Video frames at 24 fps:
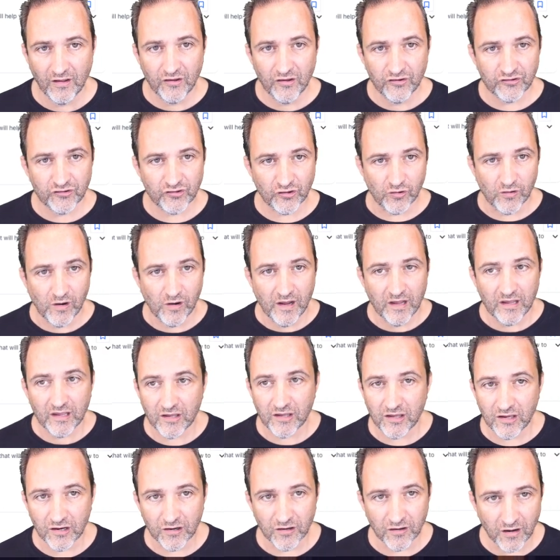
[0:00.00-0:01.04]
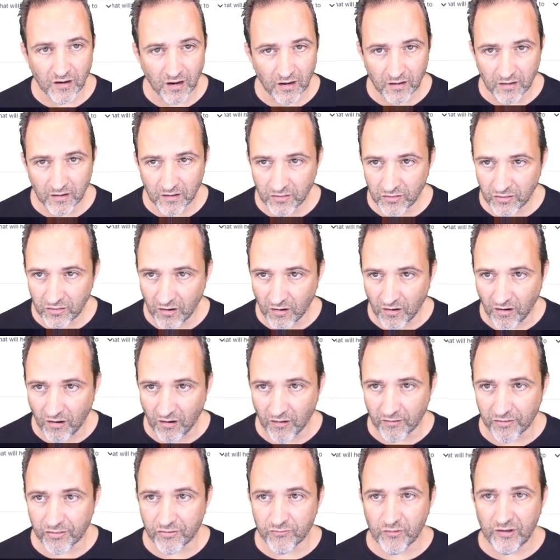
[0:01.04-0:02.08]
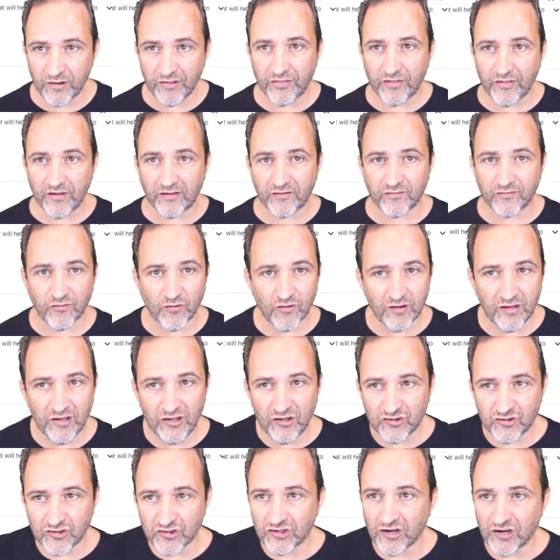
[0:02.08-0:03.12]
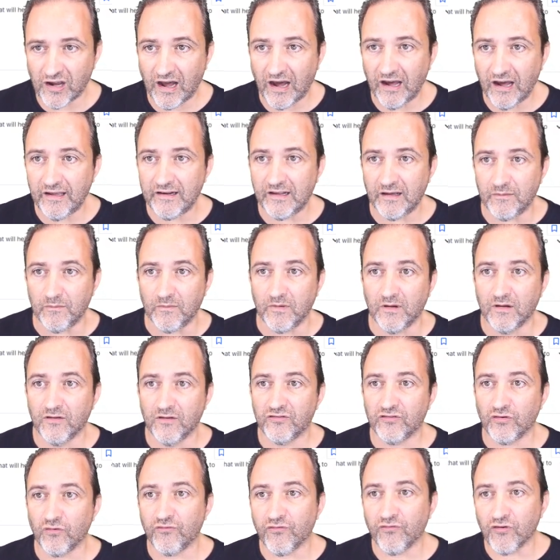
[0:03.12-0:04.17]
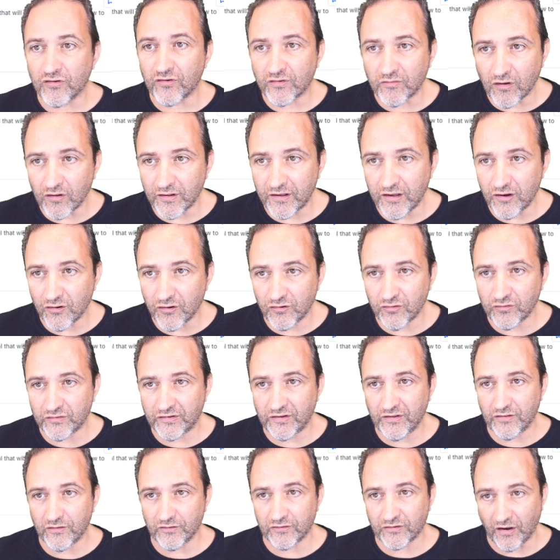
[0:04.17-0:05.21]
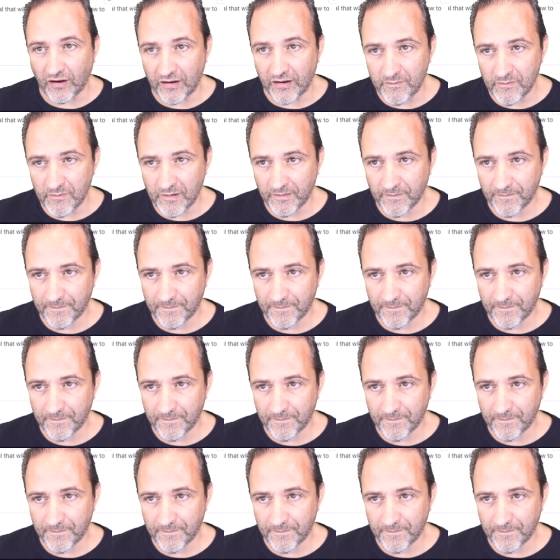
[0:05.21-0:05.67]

So here, there are 3 things for each item. So first of all, here you see the time.